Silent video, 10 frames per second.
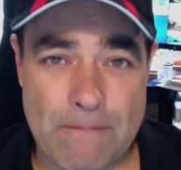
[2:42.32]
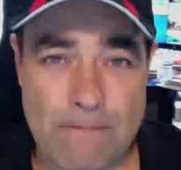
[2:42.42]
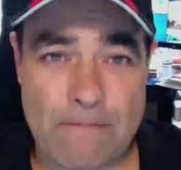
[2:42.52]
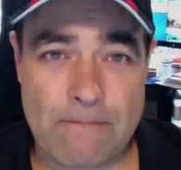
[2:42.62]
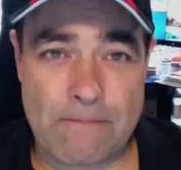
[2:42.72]

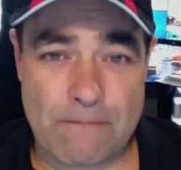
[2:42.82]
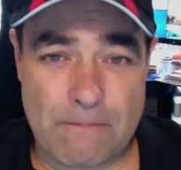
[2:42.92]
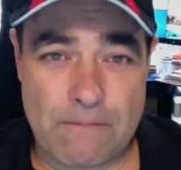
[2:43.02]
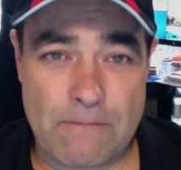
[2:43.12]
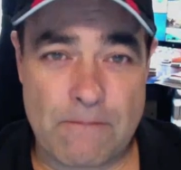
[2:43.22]

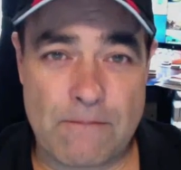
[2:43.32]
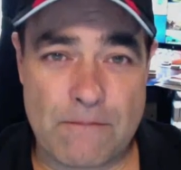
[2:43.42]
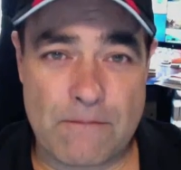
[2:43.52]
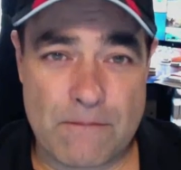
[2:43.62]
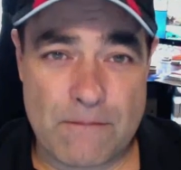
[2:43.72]

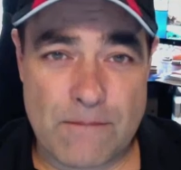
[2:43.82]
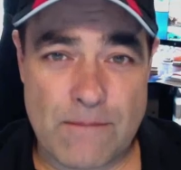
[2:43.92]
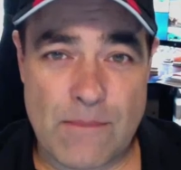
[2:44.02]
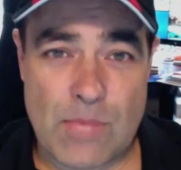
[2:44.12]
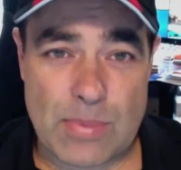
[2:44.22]

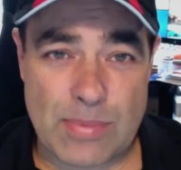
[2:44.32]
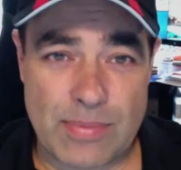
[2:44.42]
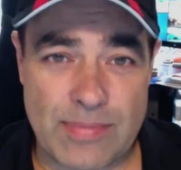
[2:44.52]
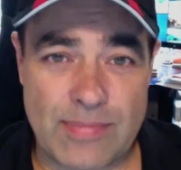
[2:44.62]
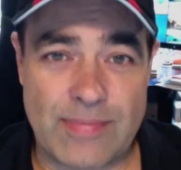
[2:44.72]

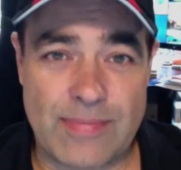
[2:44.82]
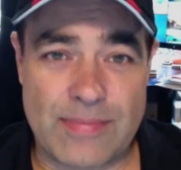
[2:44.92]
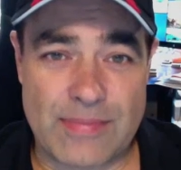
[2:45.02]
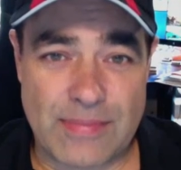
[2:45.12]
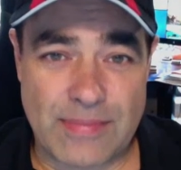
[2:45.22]

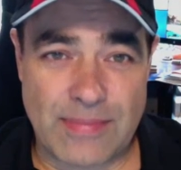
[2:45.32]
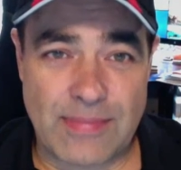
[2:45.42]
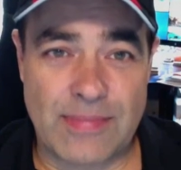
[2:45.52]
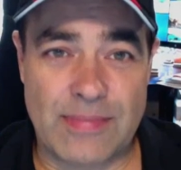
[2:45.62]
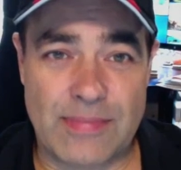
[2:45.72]

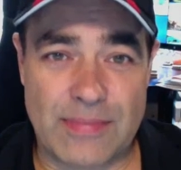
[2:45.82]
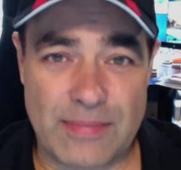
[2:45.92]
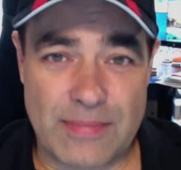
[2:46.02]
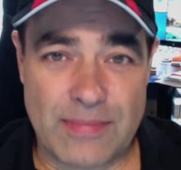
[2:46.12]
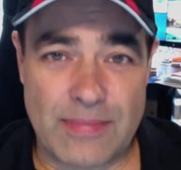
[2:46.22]

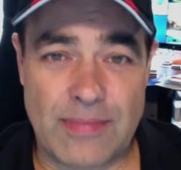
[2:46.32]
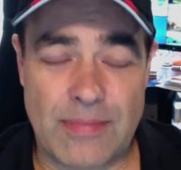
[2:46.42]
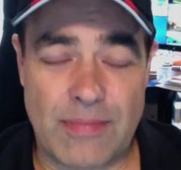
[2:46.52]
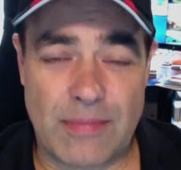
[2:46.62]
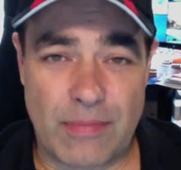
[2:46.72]

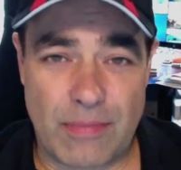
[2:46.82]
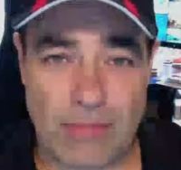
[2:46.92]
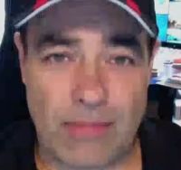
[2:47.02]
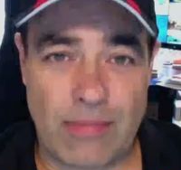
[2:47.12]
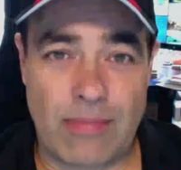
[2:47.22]

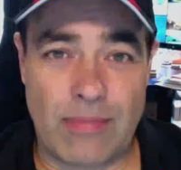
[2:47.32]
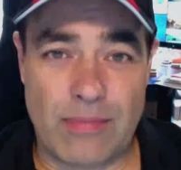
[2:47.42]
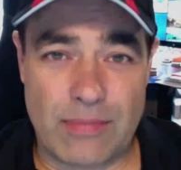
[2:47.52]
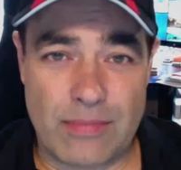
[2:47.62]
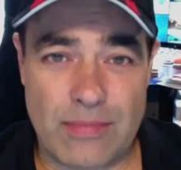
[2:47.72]

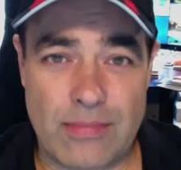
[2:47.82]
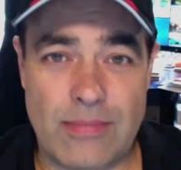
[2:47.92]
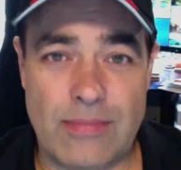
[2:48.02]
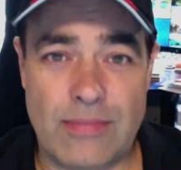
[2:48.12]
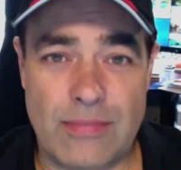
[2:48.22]

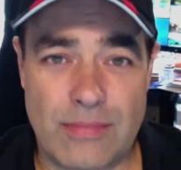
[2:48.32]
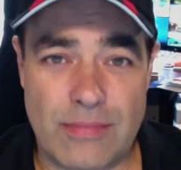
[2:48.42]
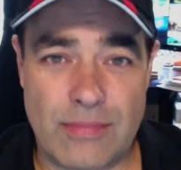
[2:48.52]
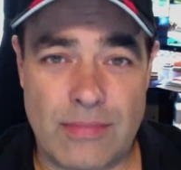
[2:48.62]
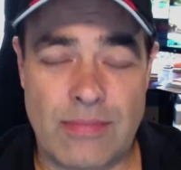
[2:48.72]

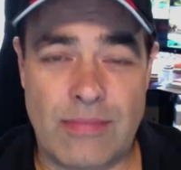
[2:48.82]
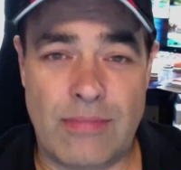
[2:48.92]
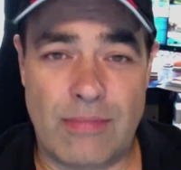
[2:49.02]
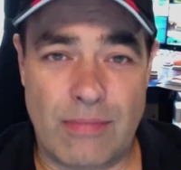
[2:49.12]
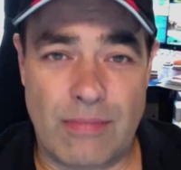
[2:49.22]

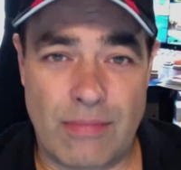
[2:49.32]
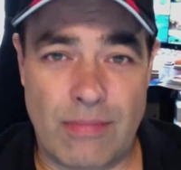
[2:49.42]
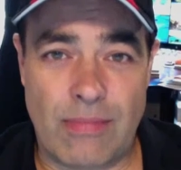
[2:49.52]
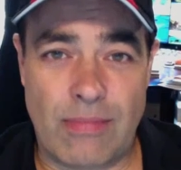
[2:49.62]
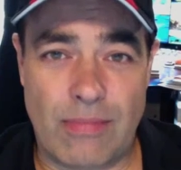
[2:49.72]

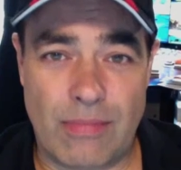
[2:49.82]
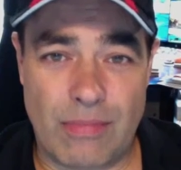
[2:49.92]
(silent)